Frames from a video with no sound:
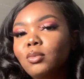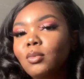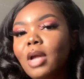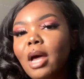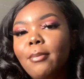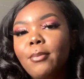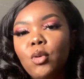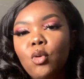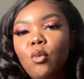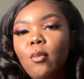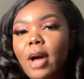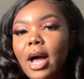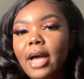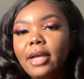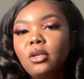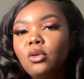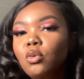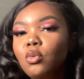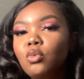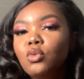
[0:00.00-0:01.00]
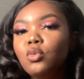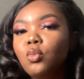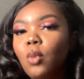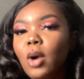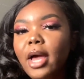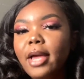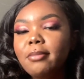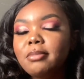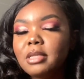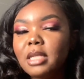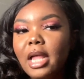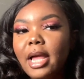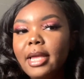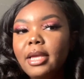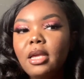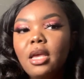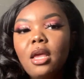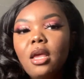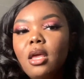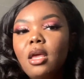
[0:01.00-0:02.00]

When I poop, I use wipes. Like,